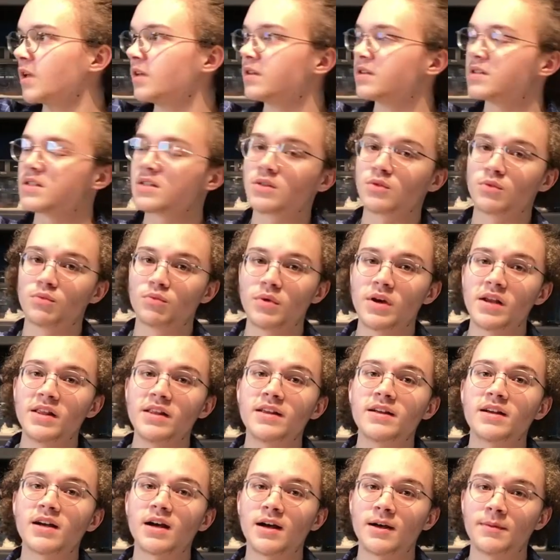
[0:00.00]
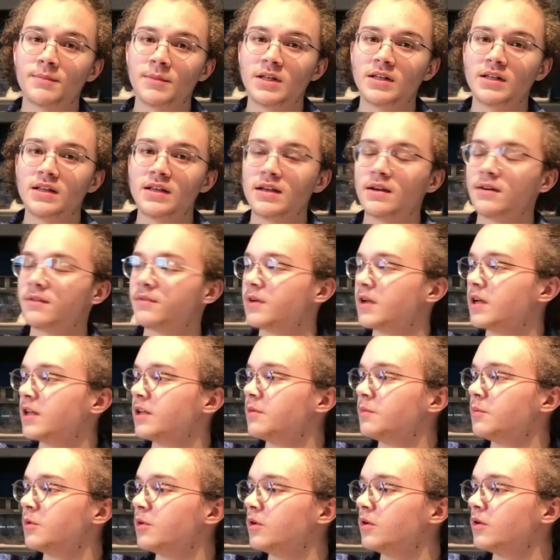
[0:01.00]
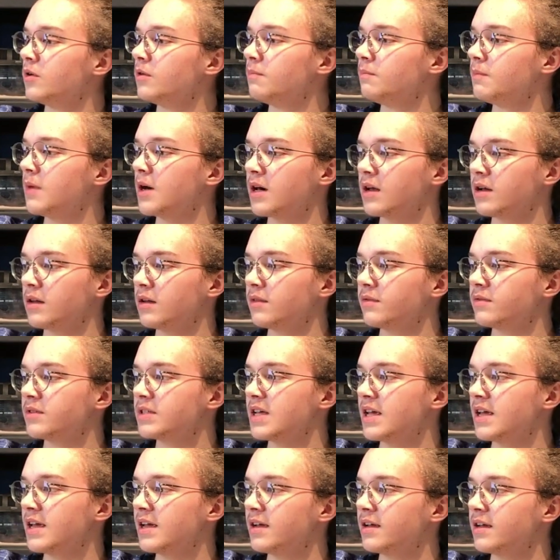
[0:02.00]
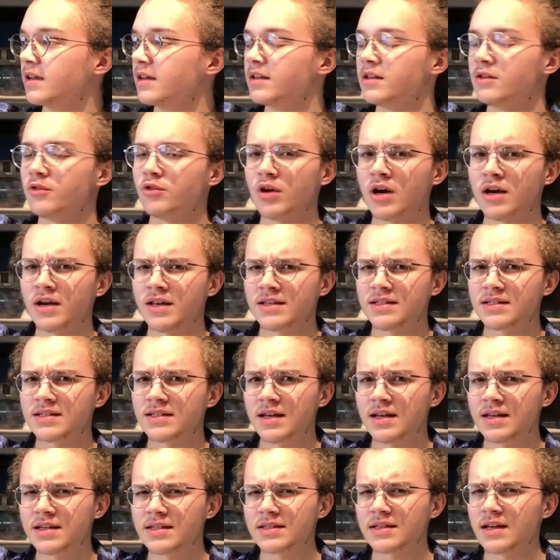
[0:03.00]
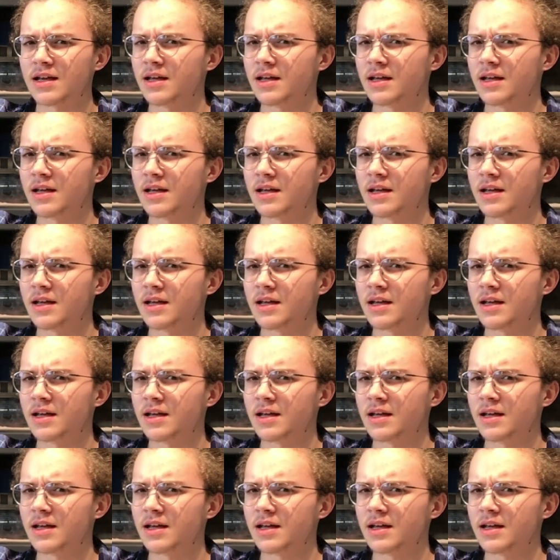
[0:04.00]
This is a really commonly available model of tank in the United States.